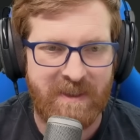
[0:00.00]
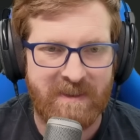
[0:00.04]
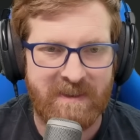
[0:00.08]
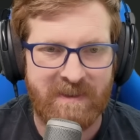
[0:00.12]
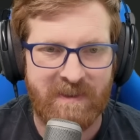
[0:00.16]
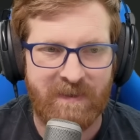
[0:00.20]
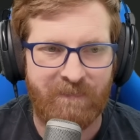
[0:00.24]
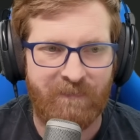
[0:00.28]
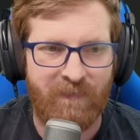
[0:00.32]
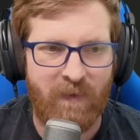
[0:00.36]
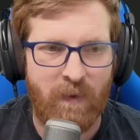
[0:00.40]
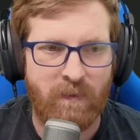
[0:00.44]

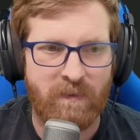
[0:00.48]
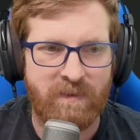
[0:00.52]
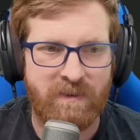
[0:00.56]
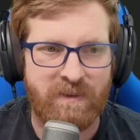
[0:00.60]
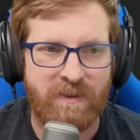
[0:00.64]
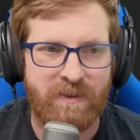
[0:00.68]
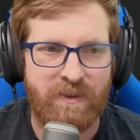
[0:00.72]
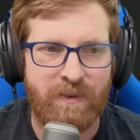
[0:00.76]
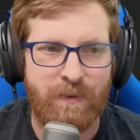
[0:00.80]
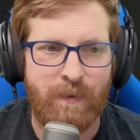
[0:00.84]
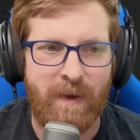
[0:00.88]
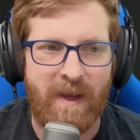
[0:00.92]
to folks to
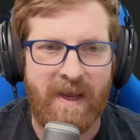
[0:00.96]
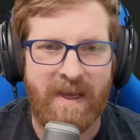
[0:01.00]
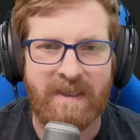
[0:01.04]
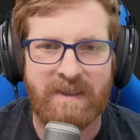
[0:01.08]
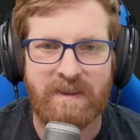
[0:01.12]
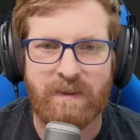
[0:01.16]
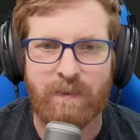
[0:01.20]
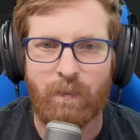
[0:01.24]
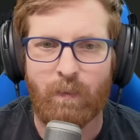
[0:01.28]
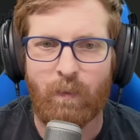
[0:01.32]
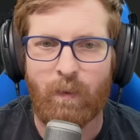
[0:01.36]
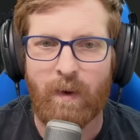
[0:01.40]
do
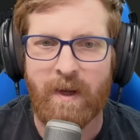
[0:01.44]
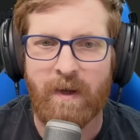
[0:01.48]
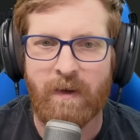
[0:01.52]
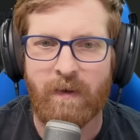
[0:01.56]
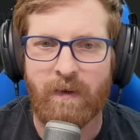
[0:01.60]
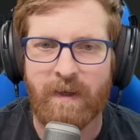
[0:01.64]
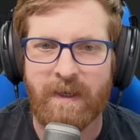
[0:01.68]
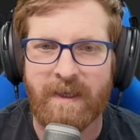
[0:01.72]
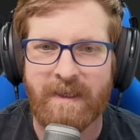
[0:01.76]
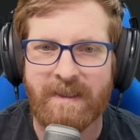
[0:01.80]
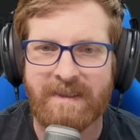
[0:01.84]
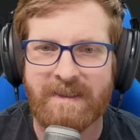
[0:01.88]
as well
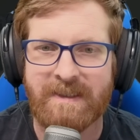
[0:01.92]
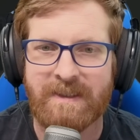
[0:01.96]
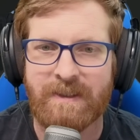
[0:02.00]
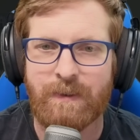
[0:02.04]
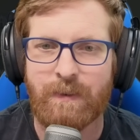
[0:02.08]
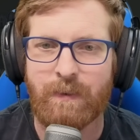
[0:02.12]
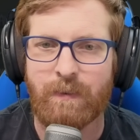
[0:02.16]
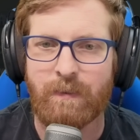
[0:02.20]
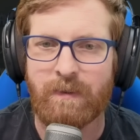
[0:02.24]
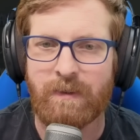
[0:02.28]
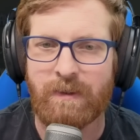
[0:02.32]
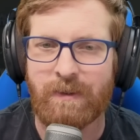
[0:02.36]
is
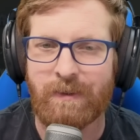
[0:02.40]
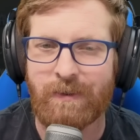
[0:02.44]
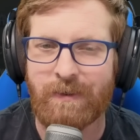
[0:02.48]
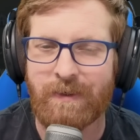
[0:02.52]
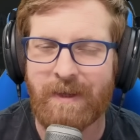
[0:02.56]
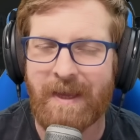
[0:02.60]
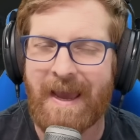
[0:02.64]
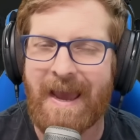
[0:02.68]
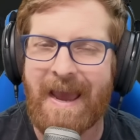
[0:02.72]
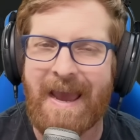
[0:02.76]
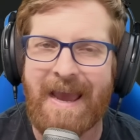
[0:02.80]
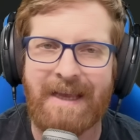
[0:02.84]
to
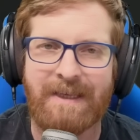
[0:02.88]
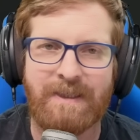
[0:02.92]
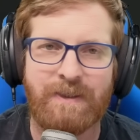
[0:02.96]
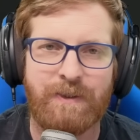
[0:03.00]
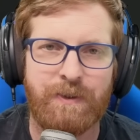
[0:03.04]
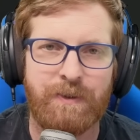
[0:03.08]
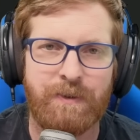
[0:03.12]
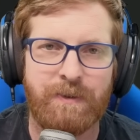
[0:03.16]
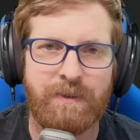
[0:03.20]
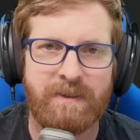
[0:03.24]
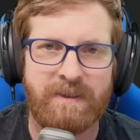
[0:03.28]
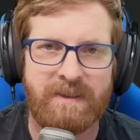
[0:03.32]
look at
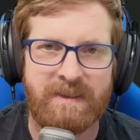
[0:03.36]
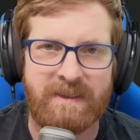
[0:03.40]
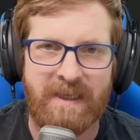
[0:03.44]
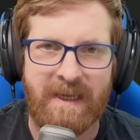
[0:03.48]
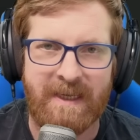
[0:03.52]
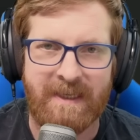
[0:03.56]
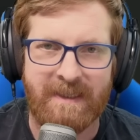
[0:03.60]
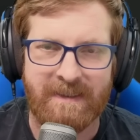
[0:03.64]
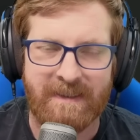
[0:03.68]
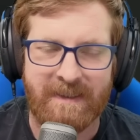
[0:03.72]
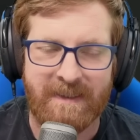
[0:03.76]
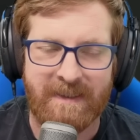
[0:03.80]
your
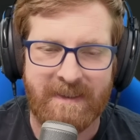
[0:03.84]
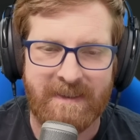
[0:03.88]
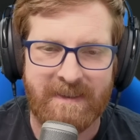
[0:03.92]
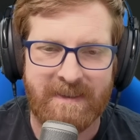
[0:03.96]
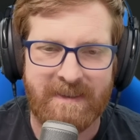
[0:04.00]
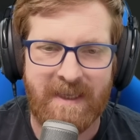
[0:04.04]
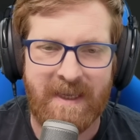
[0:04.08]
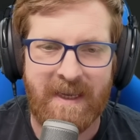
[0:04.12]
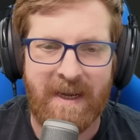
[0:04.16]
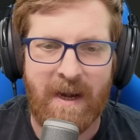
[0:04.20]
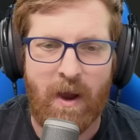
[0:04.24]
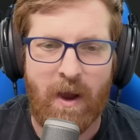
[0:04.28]
dailies
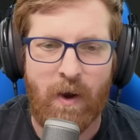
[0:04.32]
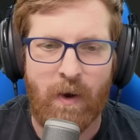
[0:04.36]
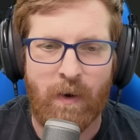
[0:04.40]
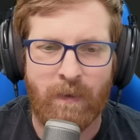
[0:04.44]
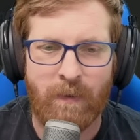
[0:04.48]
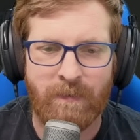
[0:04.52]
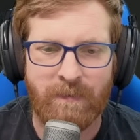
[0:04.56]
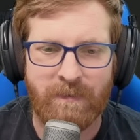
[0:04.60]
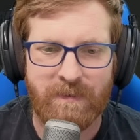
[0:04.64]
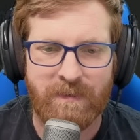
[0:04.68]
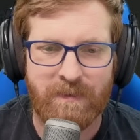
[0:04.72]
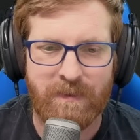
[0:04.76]
and
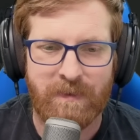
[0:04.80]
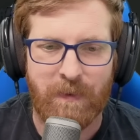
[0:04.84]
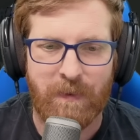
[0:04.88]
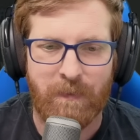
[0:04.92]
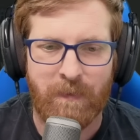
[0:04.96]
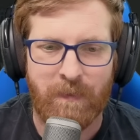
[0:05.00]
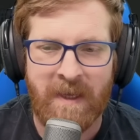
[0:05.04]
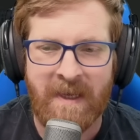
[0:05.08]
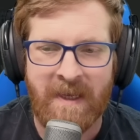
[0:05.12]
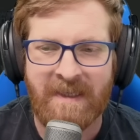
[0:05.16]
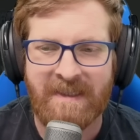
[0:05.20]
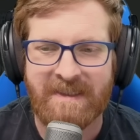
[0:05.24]
also
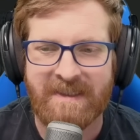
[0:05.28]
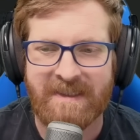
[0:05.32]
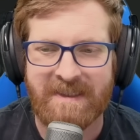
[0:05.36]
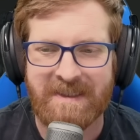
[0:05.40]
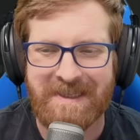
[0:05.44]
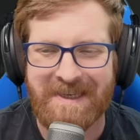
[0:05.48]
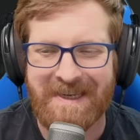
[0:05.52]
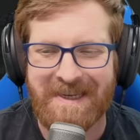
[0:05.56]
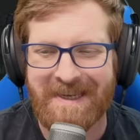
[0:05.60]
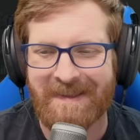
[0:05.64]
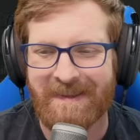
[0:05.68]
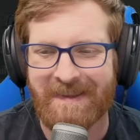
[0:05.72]

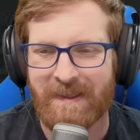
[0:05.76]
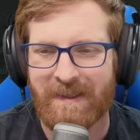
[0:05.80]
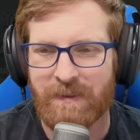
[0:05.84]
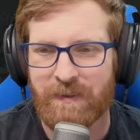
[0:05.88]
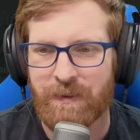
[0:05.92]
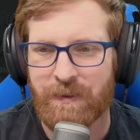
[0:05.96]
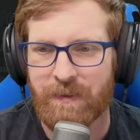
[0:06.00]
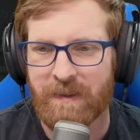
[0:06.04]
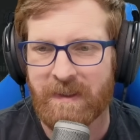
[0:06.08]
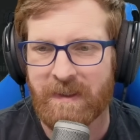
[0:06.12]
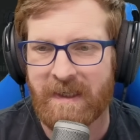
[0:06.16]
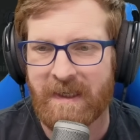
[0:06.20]
see that
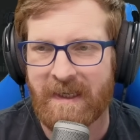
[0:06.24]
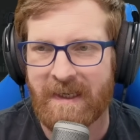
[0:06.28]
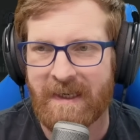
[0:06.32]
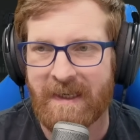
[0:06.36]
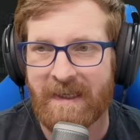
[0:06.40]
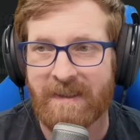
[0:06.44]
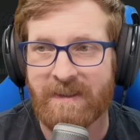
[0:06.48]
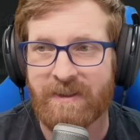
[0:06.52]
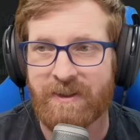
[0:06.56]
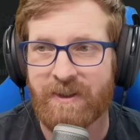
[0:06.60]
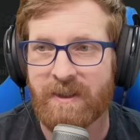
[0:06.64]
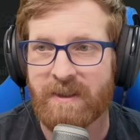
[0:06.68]
you're
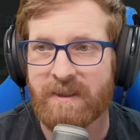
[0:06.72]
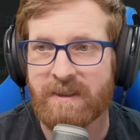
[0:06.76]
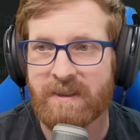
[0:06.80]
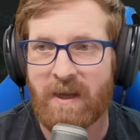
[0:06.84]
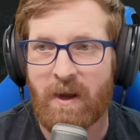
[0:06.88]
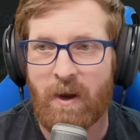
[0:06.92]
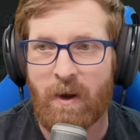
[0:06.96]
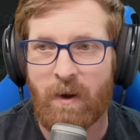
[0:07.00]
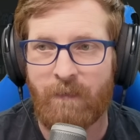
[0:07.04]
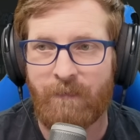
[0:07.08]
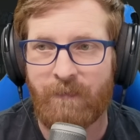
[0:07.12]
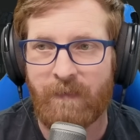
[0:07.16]
getting, just
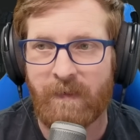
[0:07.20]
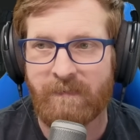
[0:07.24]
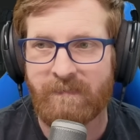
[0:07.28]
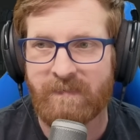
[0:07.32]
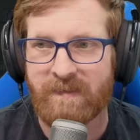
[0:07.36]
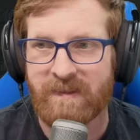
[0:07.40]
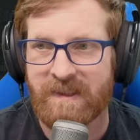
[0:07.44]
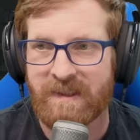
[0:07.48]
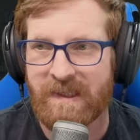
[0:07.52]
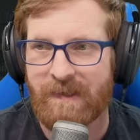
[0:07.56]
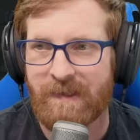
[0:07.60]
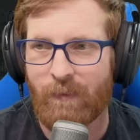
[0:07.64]
off of
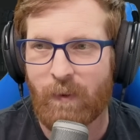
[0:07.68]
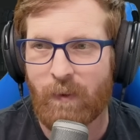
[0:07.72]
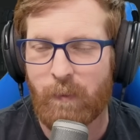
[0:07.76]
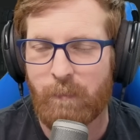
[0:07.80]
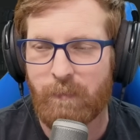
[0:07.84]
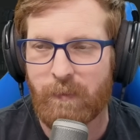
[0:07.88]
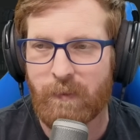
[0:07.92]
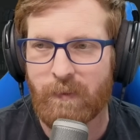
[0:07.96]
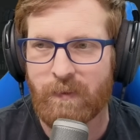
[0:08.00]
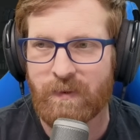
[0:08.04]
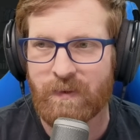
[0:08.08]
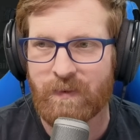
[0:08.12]
0
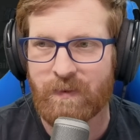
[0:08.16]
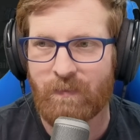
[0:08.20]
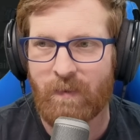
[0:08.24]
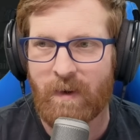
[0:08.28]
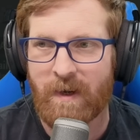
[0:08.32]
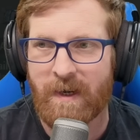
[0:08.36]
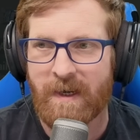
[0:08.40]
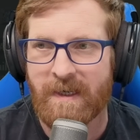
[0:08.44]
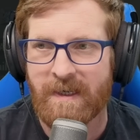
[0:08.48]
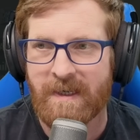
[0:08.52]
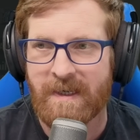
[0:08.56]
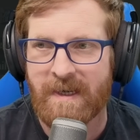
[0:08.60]
boost
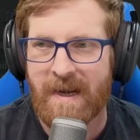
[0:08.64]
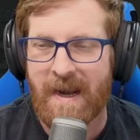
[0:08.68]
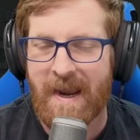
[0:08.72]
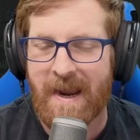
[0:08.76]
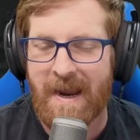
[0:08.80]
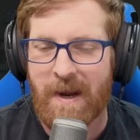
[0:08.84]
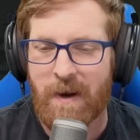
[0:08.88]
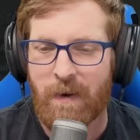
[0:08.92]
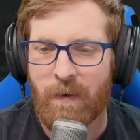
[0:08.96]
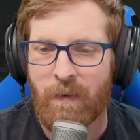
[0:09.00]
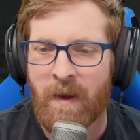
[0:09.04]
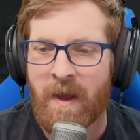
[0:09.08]
right
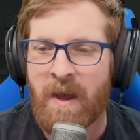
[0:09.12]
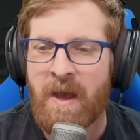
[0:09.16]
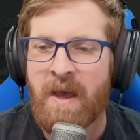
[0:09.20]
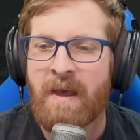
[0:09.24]
now,